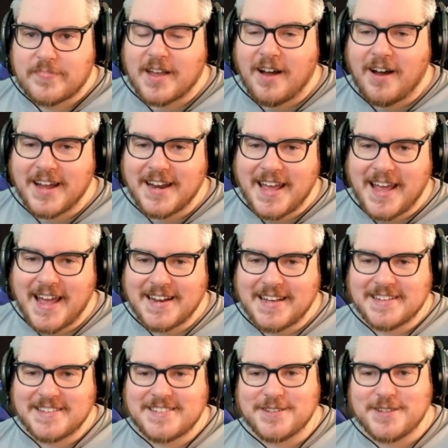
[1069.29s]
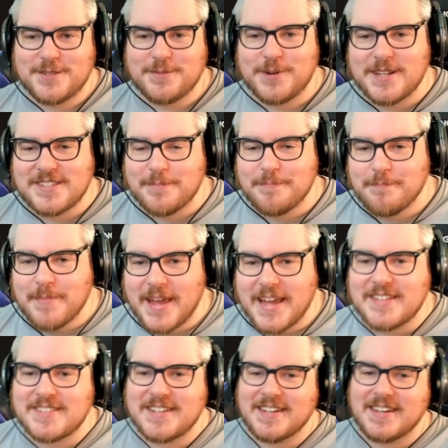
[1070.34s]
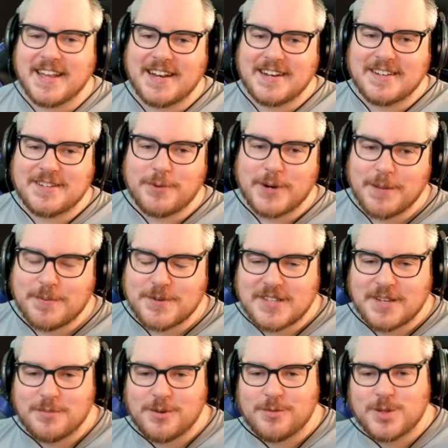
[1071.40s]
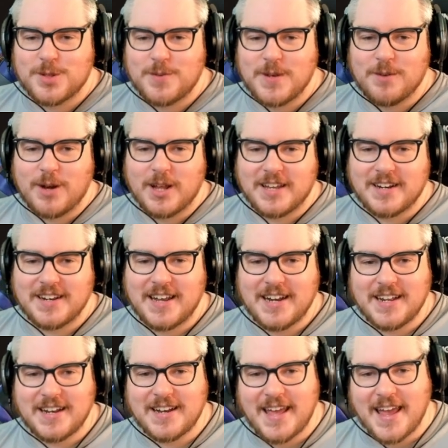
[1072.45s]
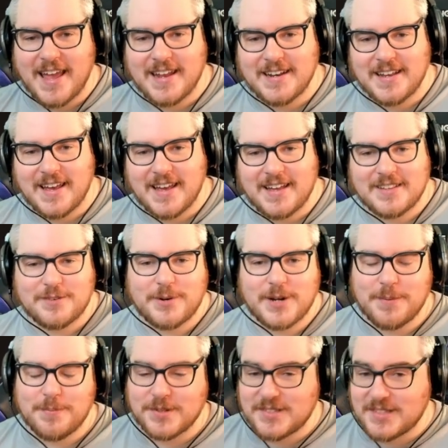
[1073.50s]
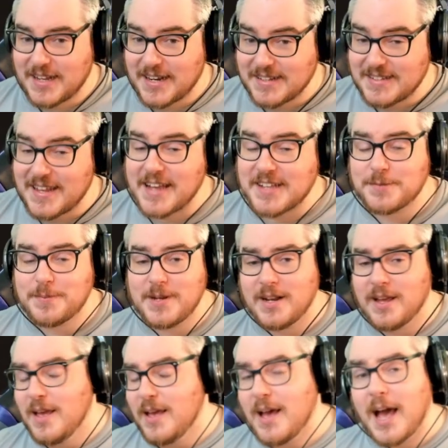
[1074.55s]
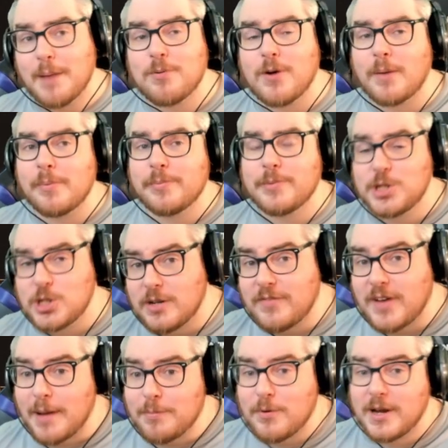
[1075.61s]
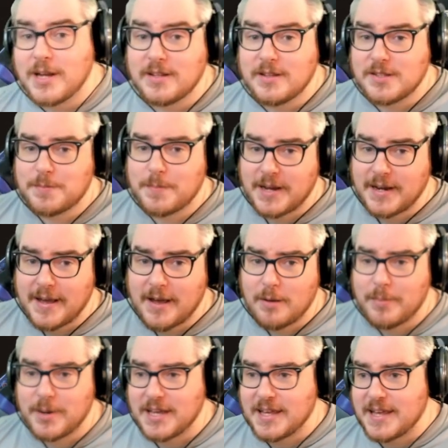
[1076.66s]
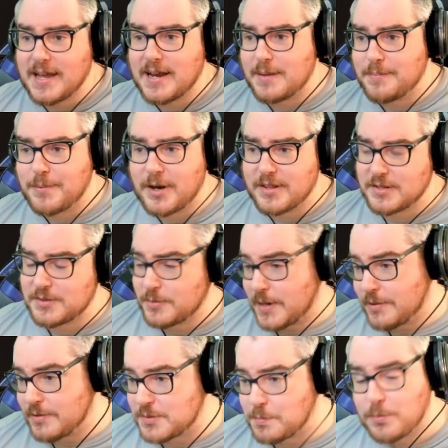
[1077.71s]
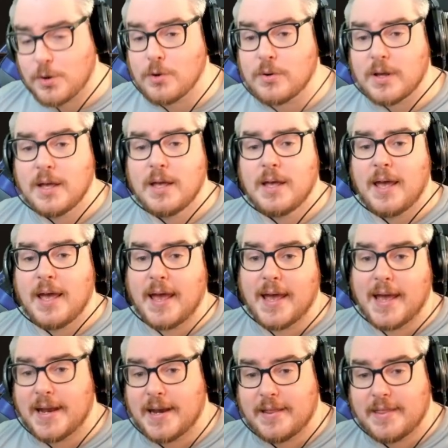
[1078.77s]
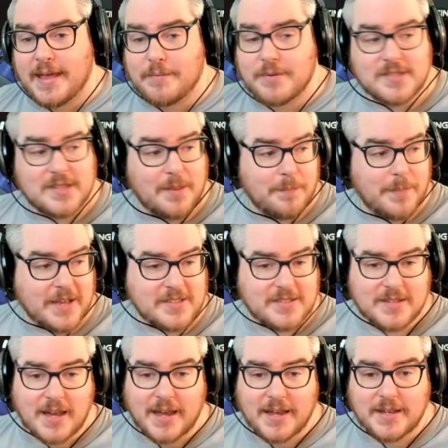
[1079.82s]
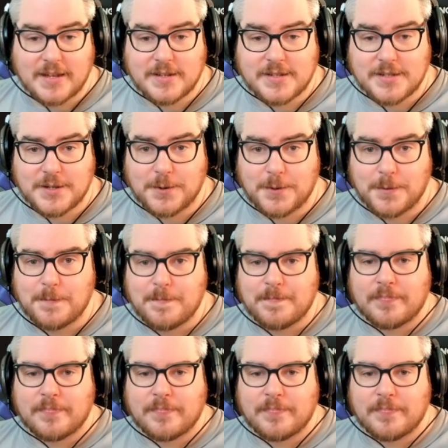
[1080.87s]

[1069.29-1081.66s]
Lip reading: Hot-Headed. So this one is amazing. Getting 20% movement speed while ignited and 20% attack speed. I probably should have upgraded this by now, but again, I bought this when I was broke, and that was the best I can do.